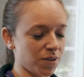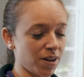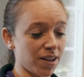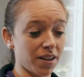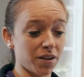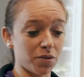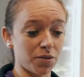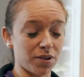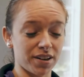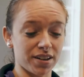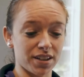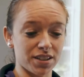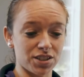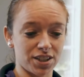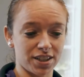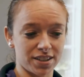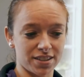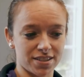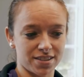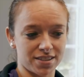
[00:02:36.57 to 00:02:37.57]
Well, I wanted a
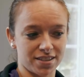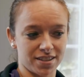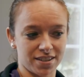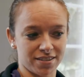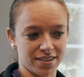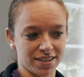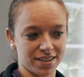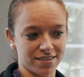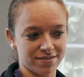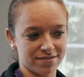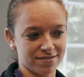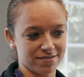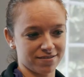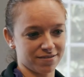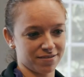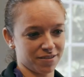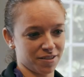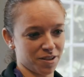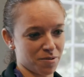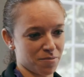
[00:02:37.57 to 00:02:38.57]
change of scenery. I
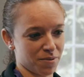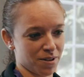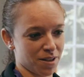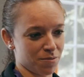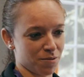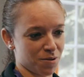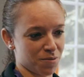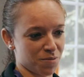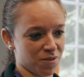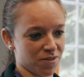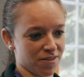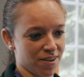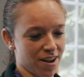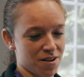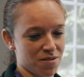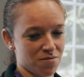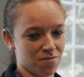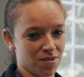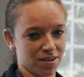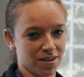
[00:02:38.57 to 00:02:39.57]
want to be able to
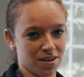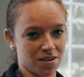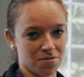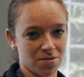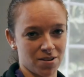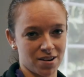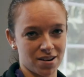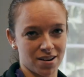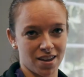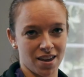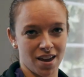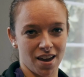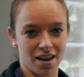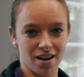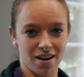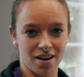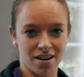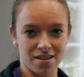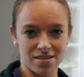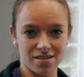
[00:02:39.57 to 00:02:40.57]
provide one-on-one
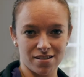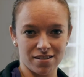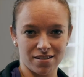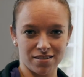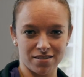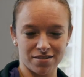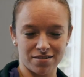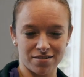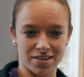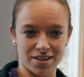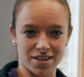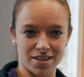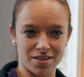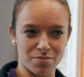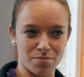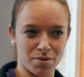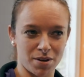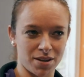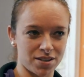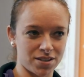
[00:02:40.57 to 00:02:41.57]
care with
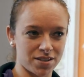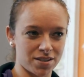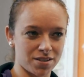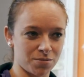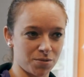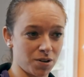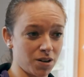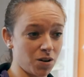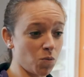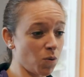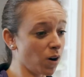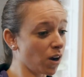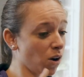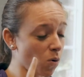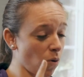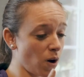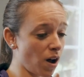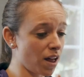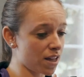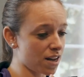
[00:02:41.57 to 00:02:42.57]
patients, one-on-one
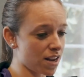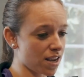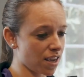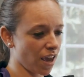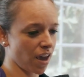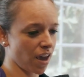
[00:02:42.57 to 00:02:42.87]
quality